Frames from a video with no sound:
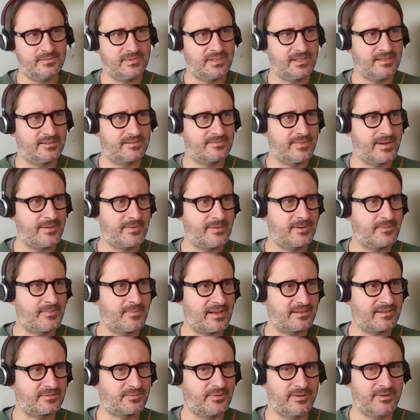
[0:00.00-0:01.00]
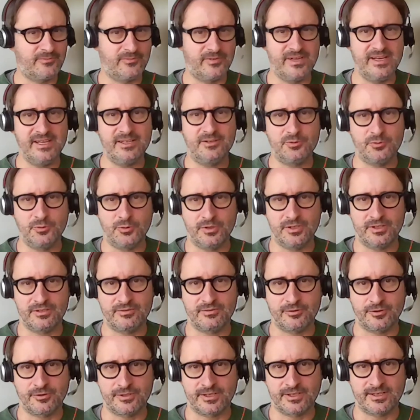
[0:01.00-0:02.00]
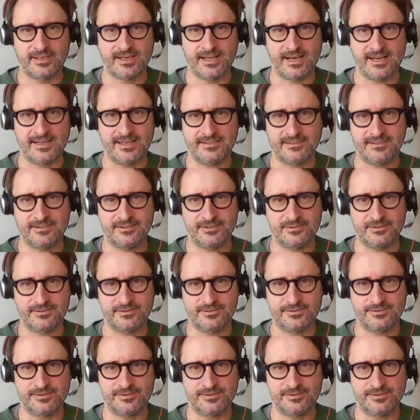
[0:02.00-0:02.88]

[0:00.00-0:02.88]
it's maybe the best when we do it for the client. No, so